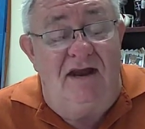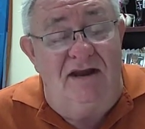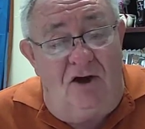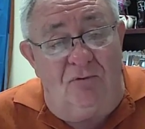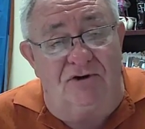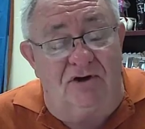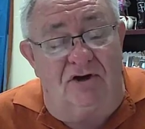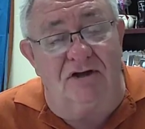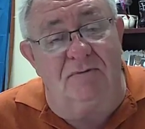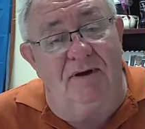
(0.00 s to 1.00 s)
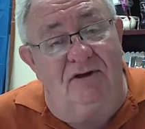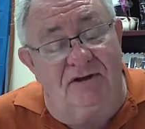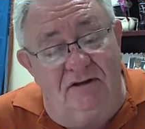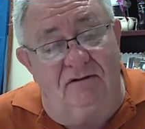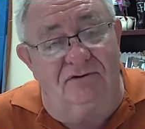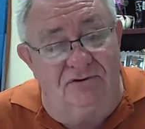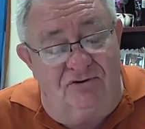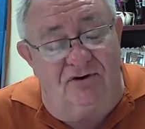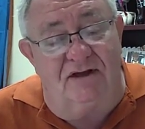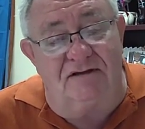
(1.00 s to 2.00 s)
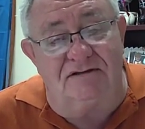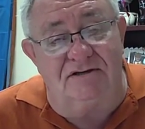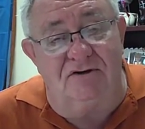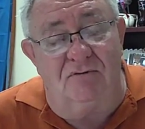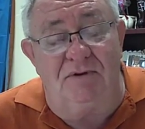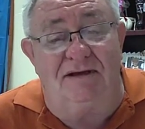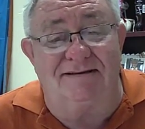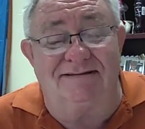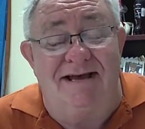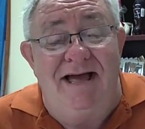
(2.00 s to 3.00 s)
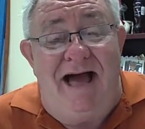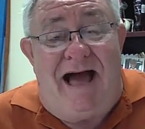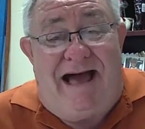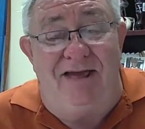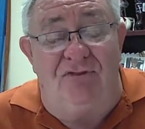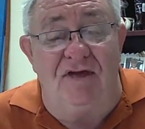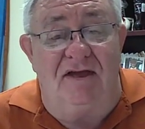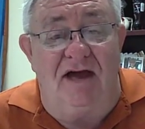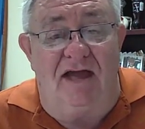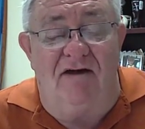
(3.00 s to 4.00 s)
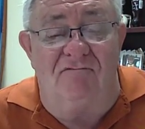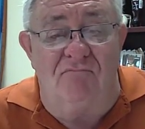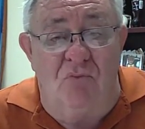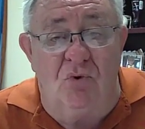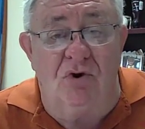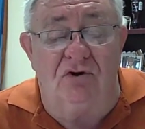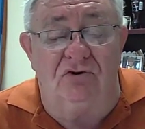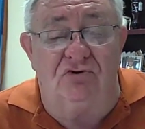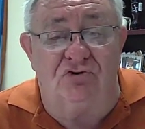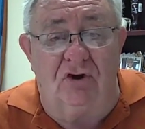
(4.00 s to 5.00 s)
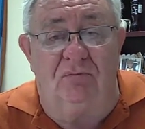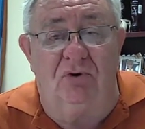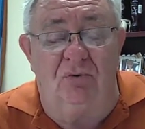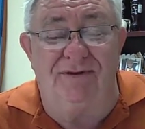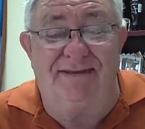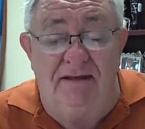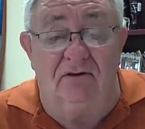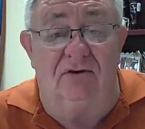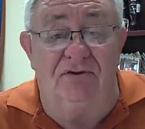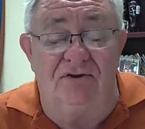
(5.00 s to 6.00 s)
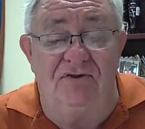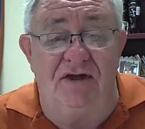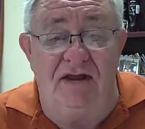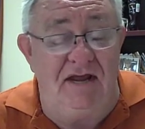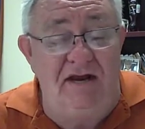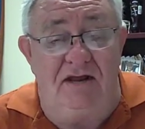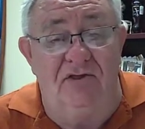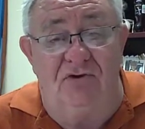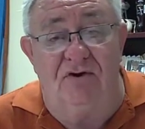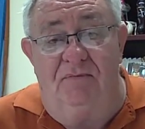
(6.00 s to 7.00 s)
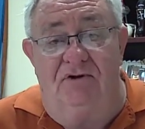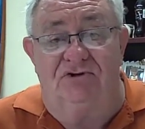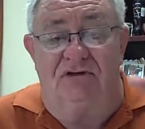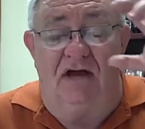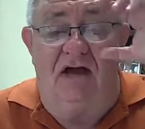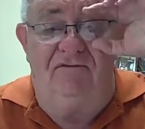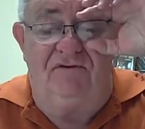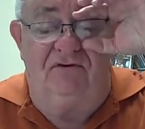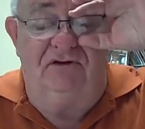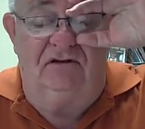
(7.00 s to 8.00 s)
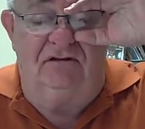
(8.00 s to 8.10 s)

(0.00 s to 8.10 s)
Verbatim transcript: and now we're talking about guilt and grace, you know, because I think I have more trouble with guilt than any other emotion. I feel